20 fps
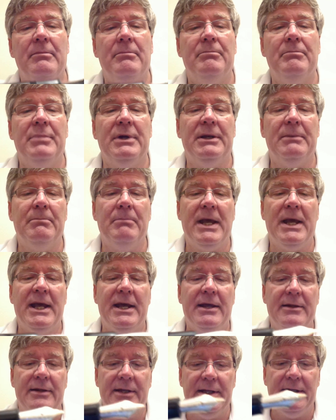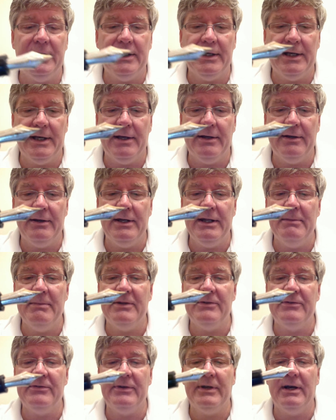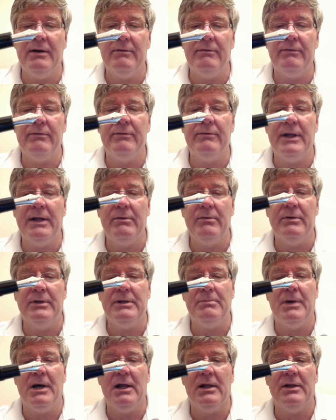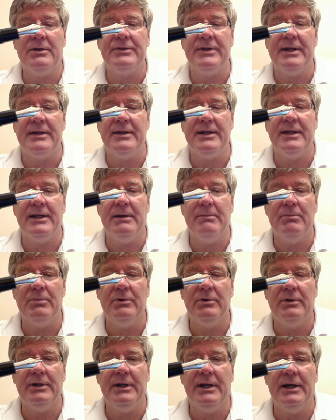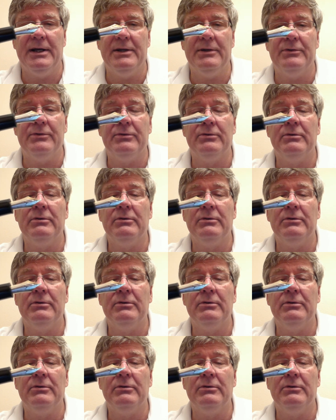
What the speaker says: But man, the nib itself, they really polished that thing up really nice.